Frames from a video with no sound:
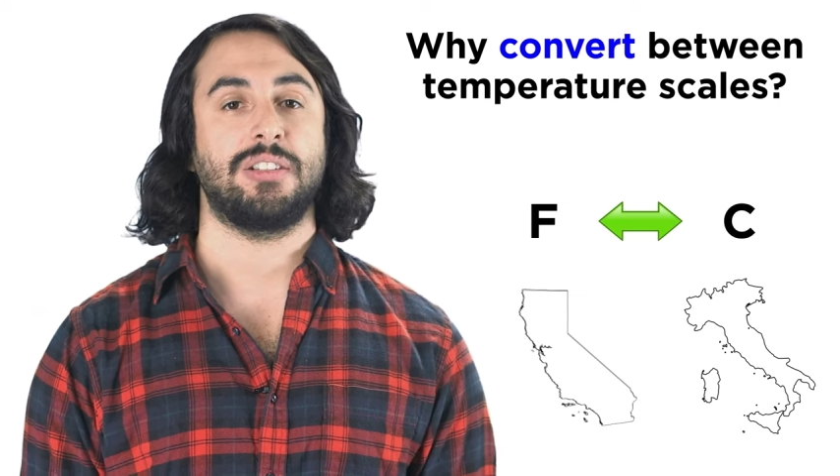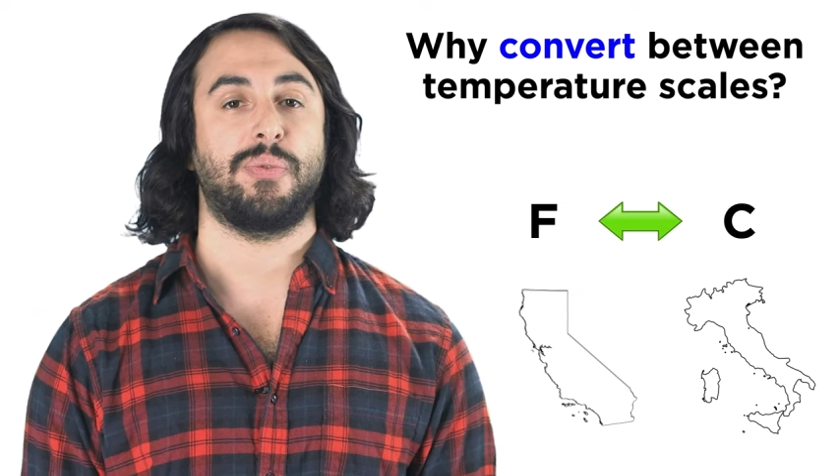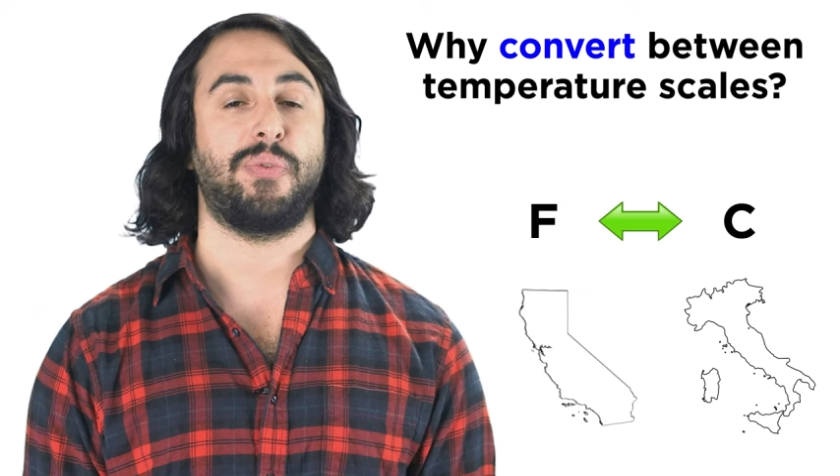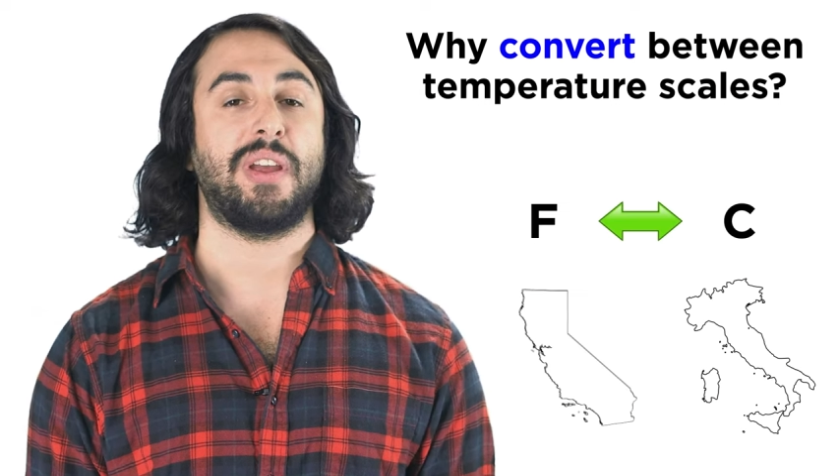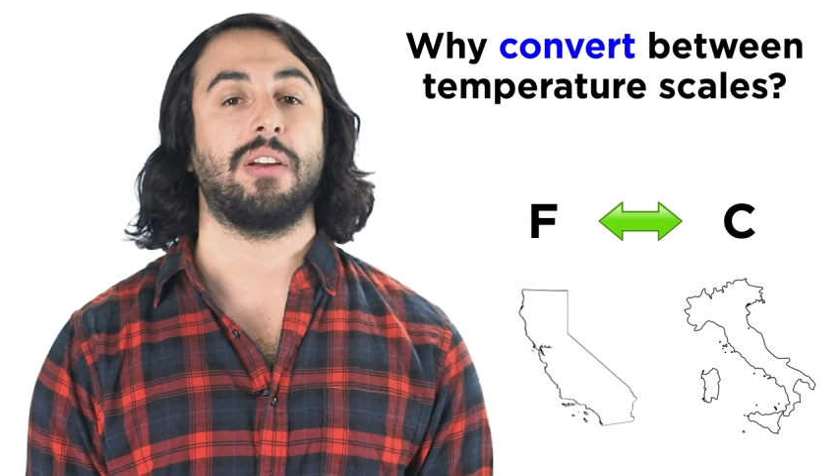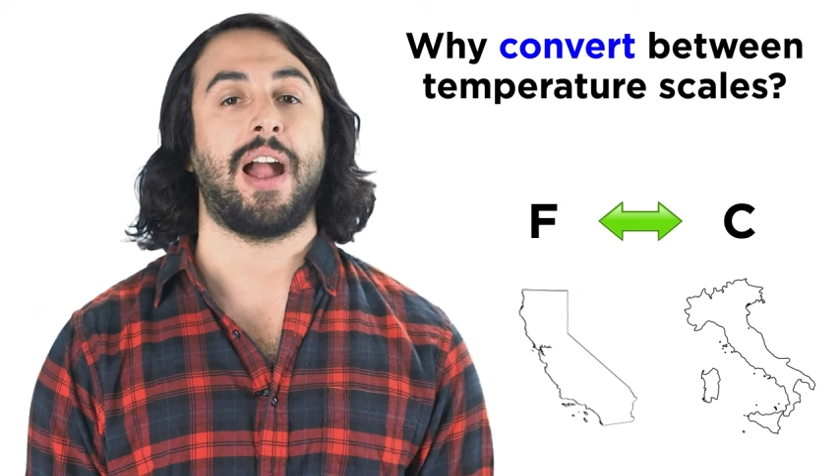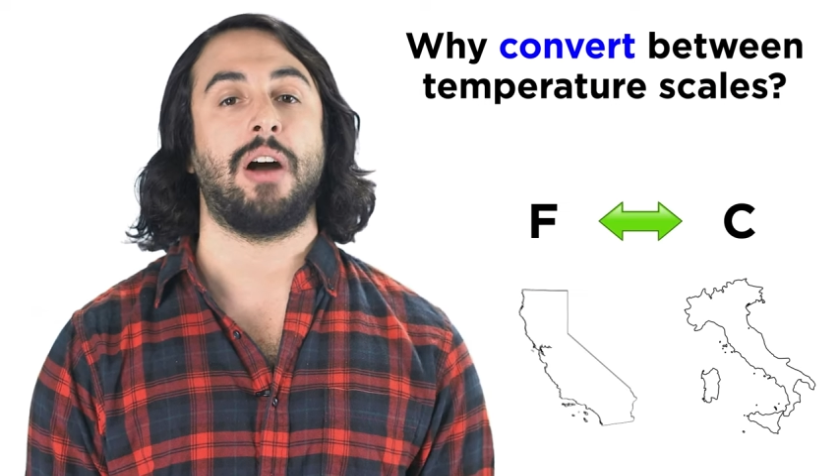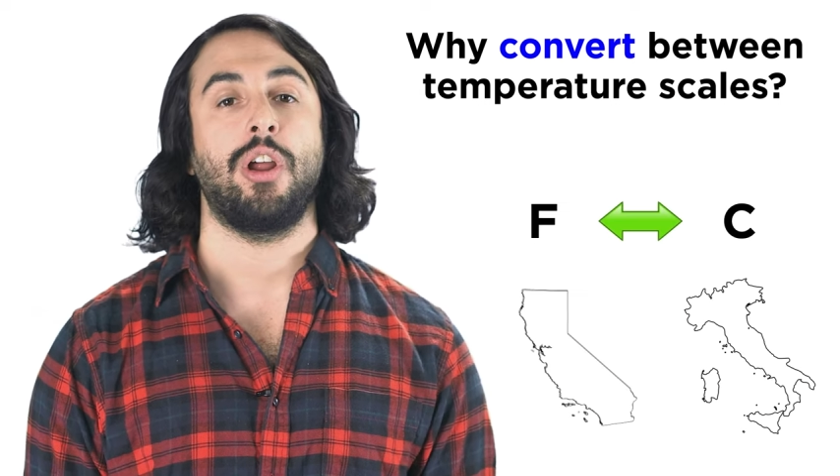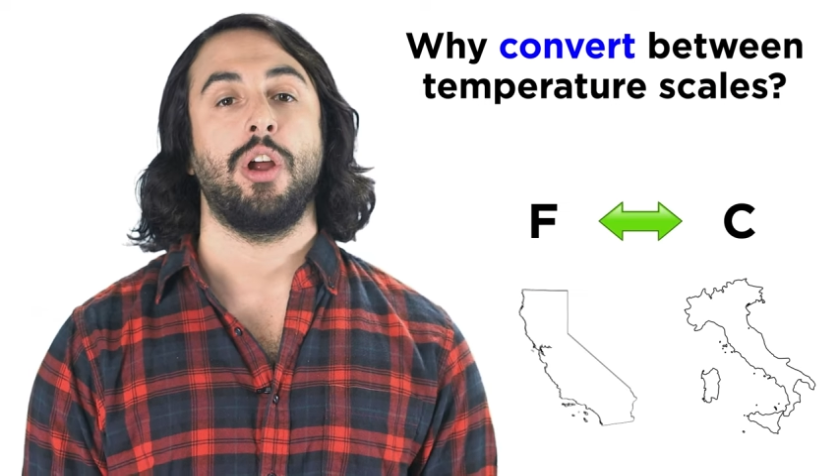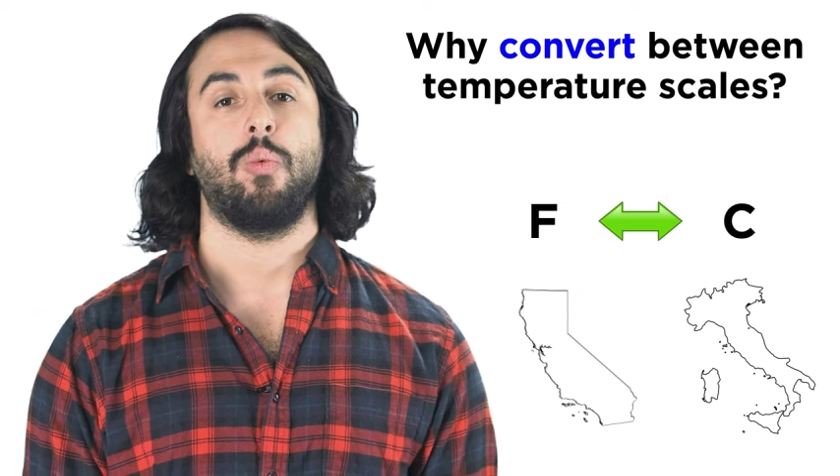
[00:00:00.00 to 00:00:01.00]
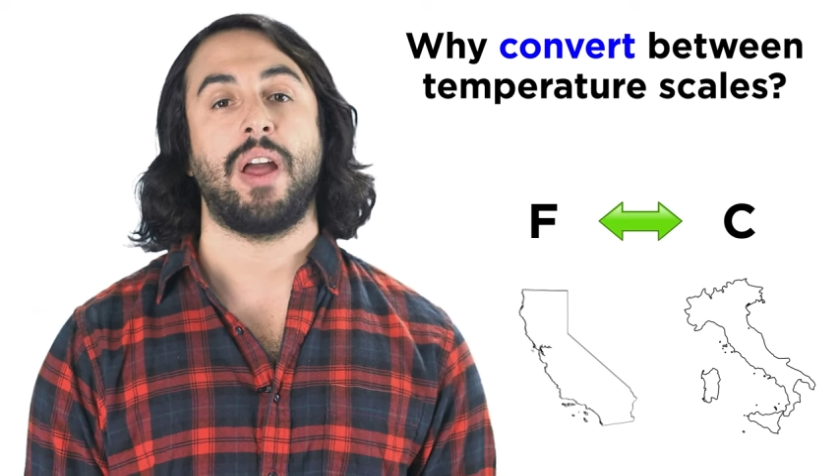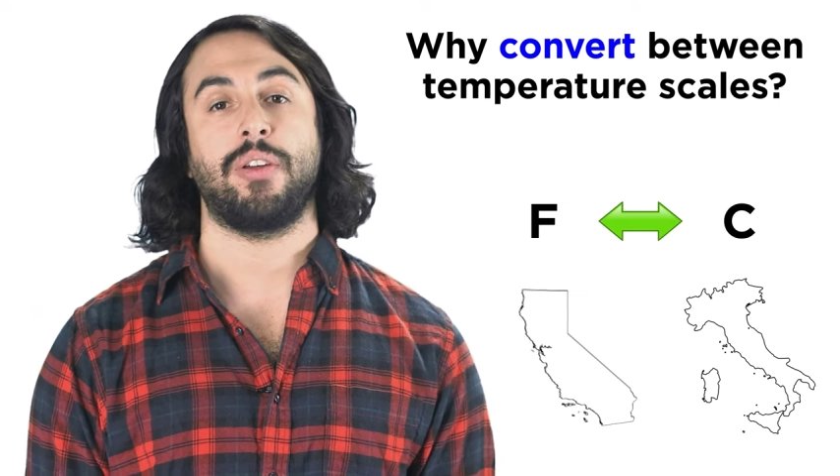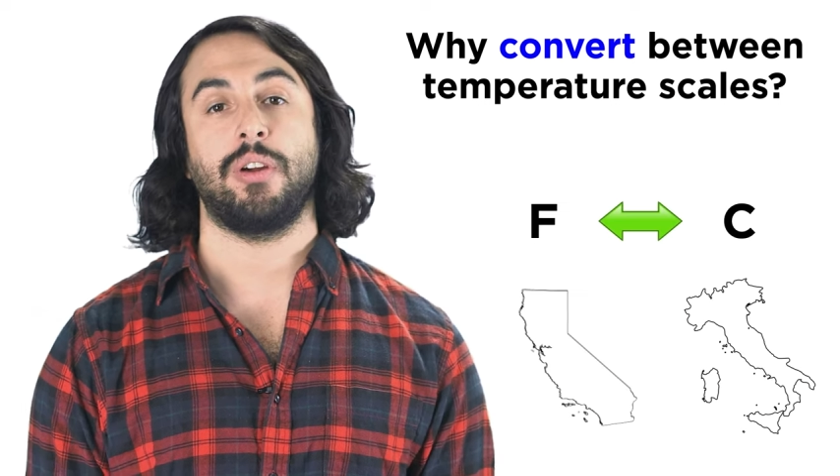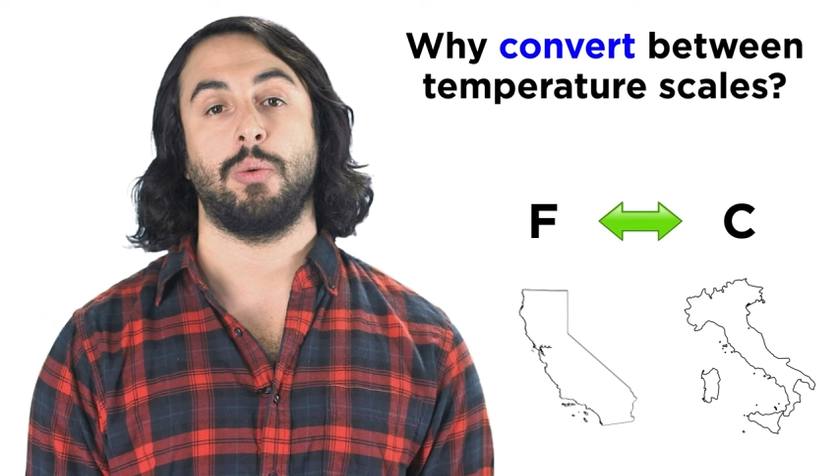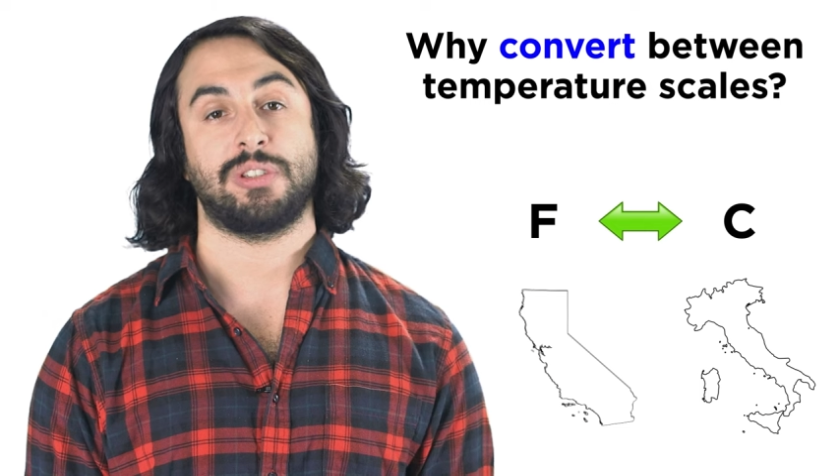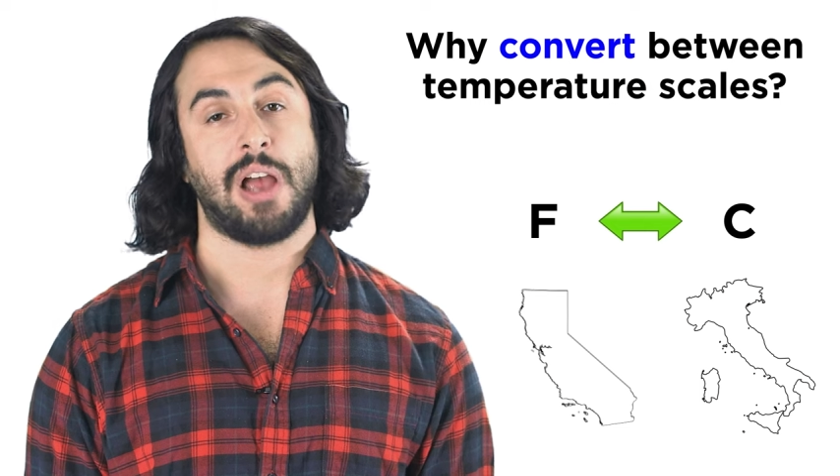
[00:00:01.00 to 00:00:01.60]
to figure out whether it was